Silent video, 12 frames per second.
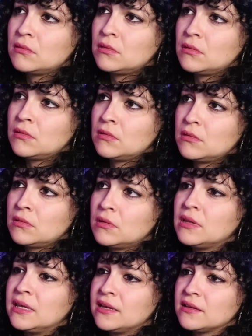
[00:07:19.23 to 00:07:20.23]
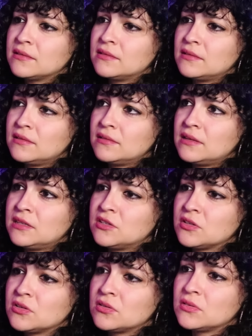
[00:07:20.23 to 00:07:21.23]
Inside of you.
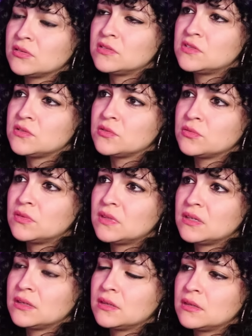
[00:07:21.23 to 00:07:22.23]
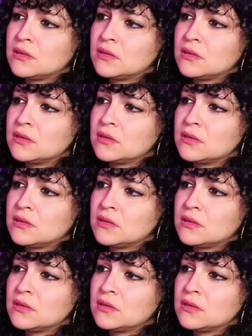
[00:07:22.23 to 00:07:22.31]
Internal, it's your own thing.